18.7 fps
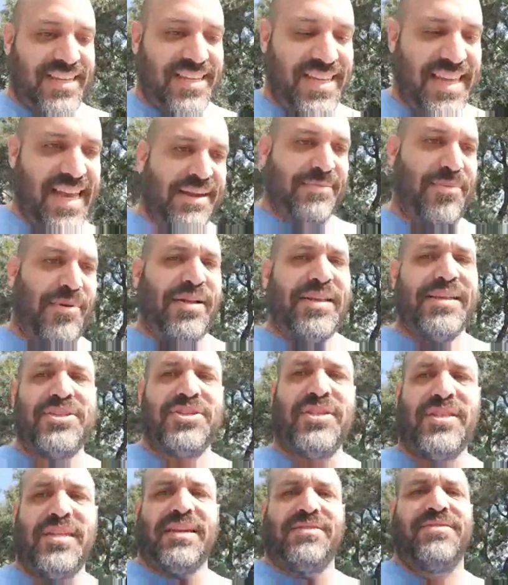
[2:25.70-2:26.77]
Yeah, I probably
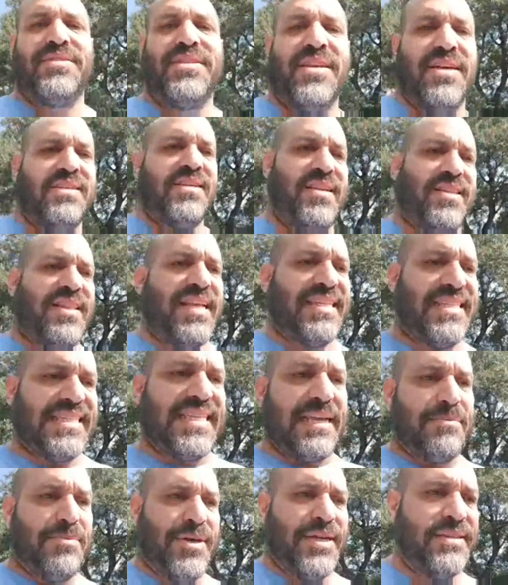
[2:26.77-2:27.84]
shouldn't have gone on last
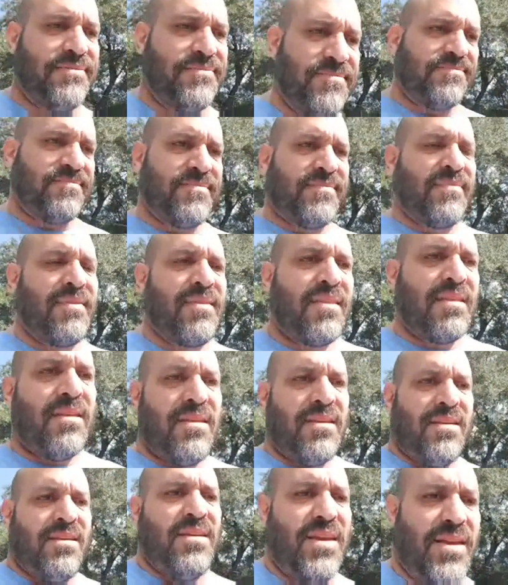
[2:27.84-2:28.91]
night, but
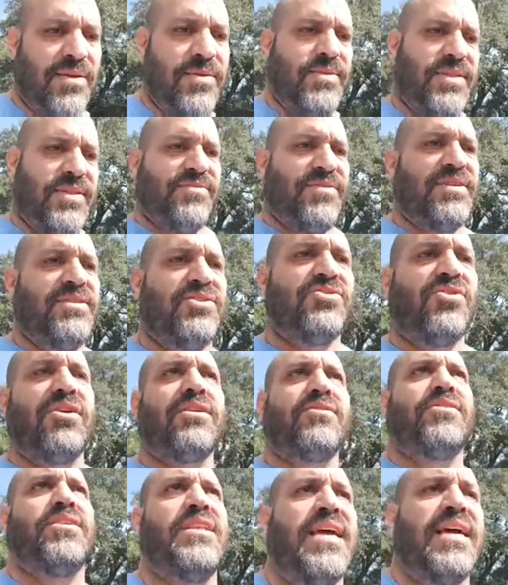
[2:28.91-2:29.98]
it was fun
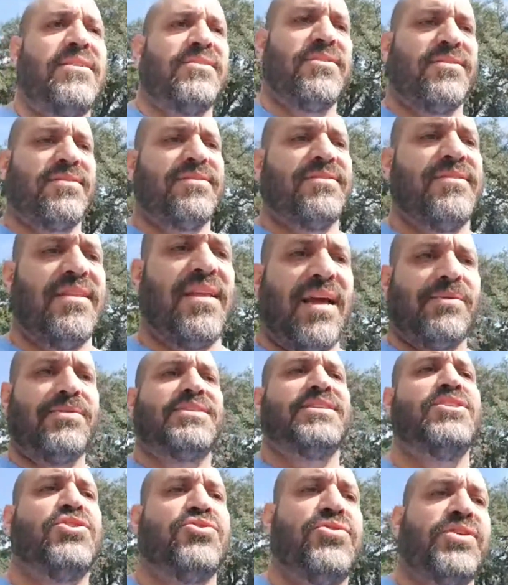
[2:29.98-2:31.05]
drawing Green Lantern. I
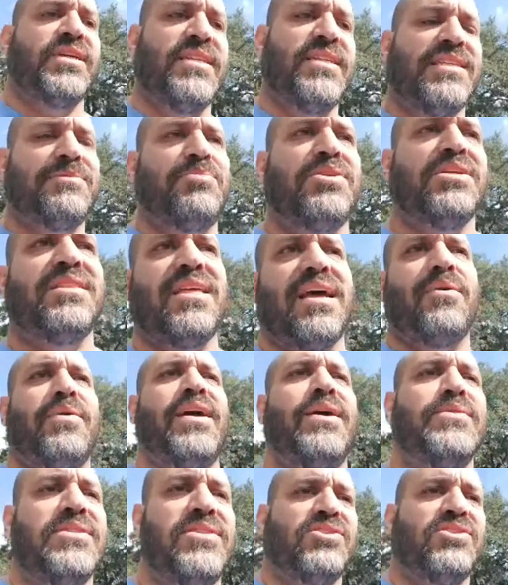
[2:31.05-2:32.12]
was intrigued. Let's put it that way.
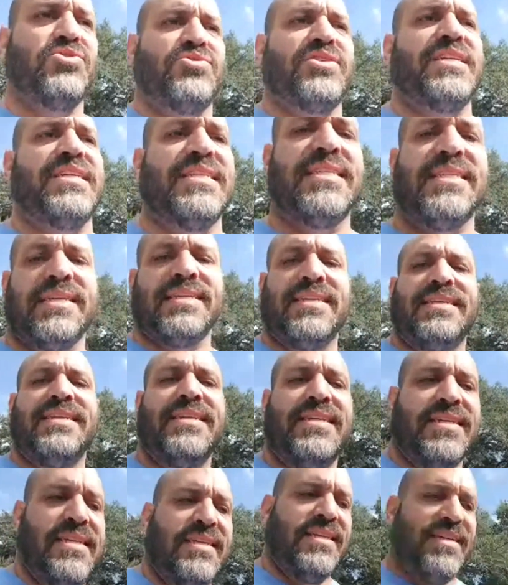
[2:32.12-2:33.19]
I was intrigued.
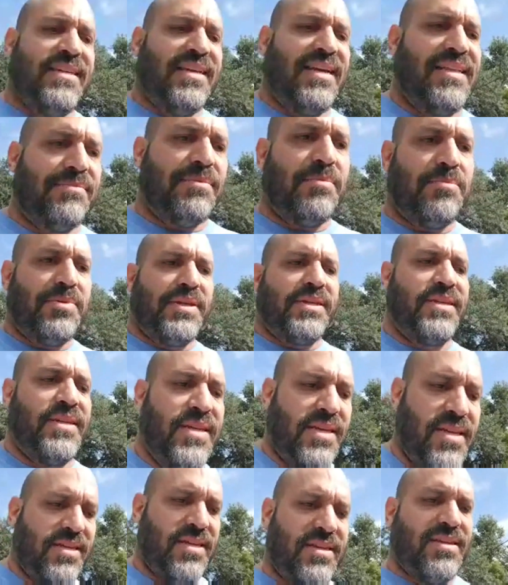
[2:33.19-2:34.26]
I
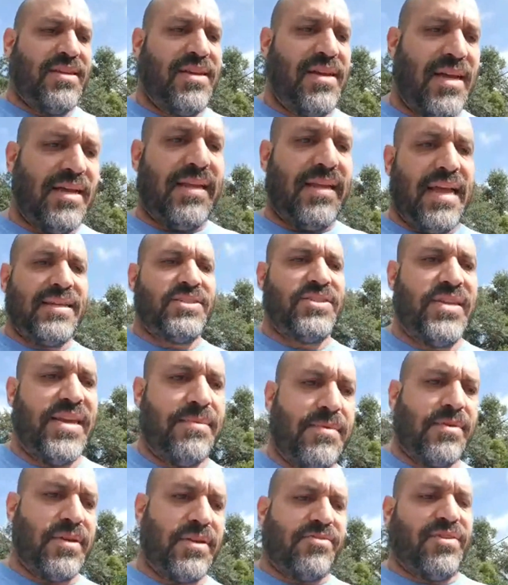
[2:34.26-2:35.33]
actually
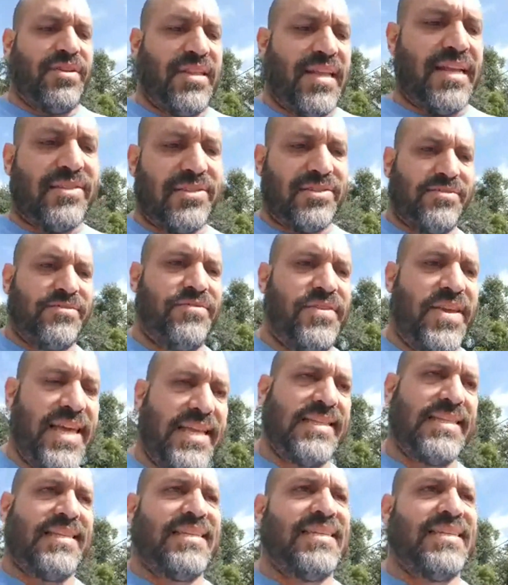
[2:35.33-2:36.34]
am a Green Lantern fan.